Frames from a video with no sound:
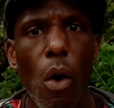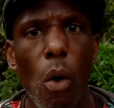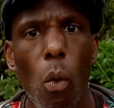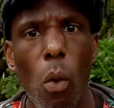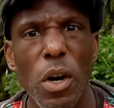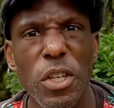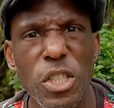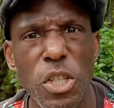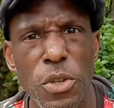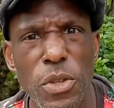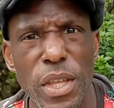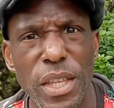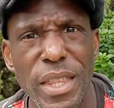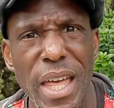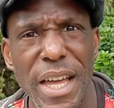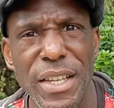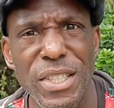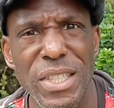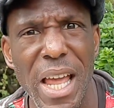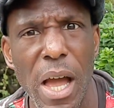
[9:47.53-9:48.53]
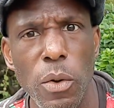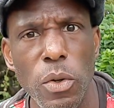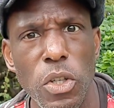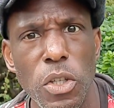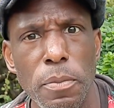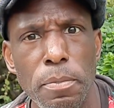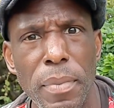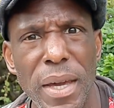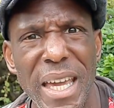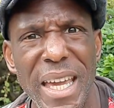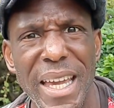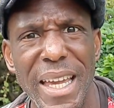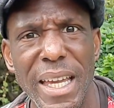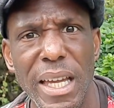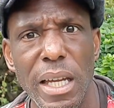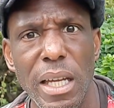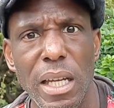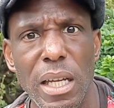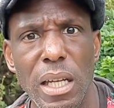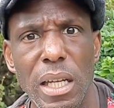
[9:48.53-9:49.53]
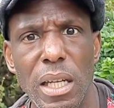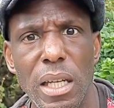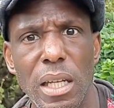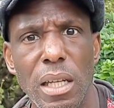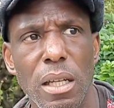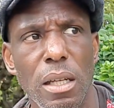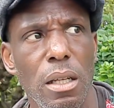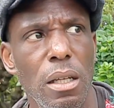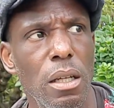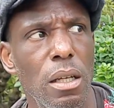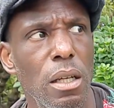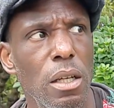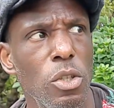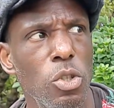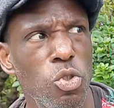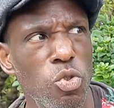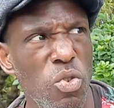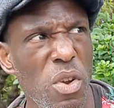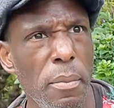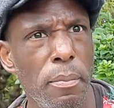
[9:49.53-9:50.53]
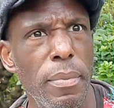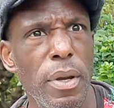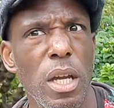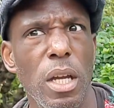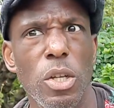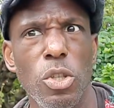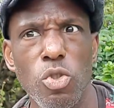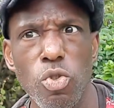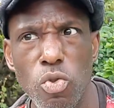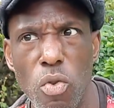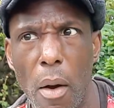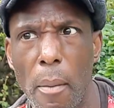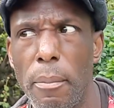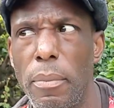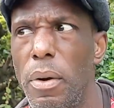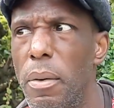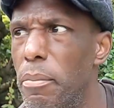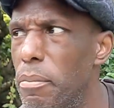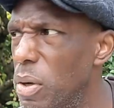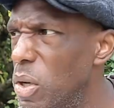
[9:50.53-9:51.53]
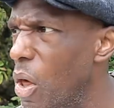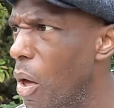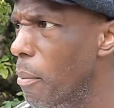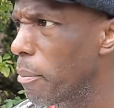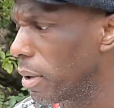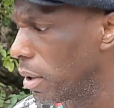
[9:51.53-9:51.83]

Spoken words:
What do you think that sound could be? Drip, drop, plop.